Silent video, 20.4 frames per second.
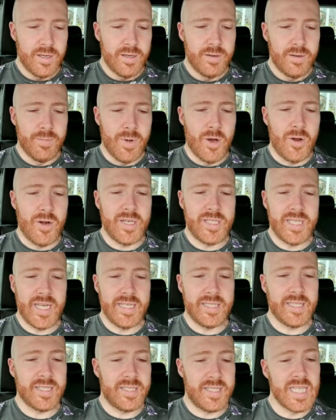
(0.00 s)
Mona
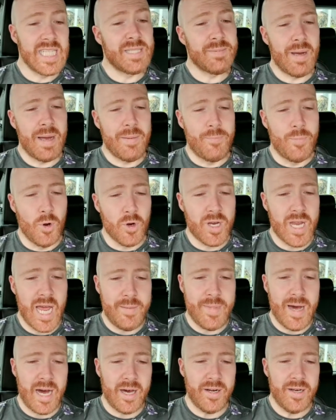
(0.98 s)
says, since my book
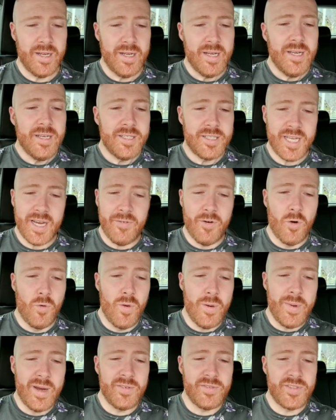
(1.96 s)
came out, several
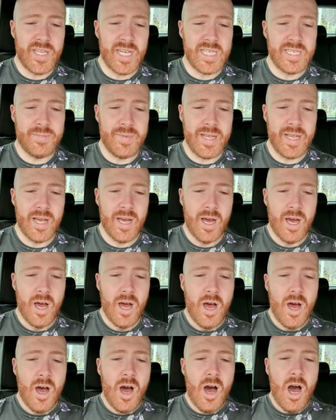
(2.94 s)
women have said to me,
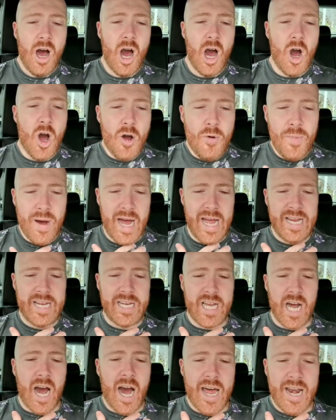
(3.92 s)
oh my
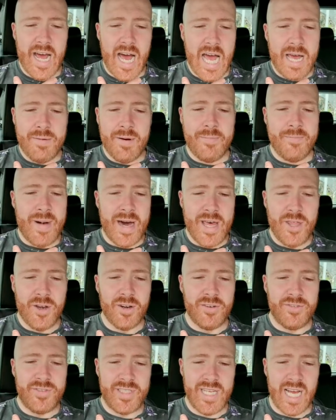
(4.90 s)
God, I am a mother
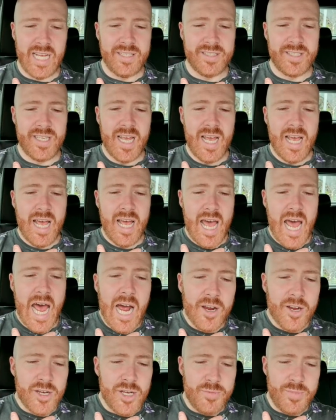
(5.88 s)
of sons. How
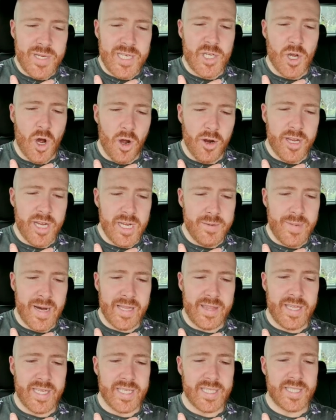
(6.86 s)
can you be talking
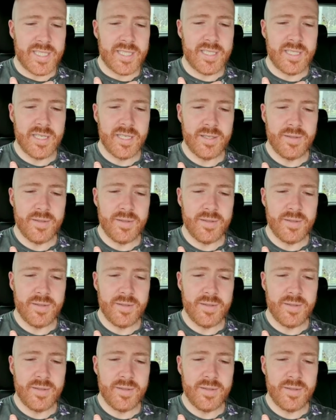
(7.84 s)
about this?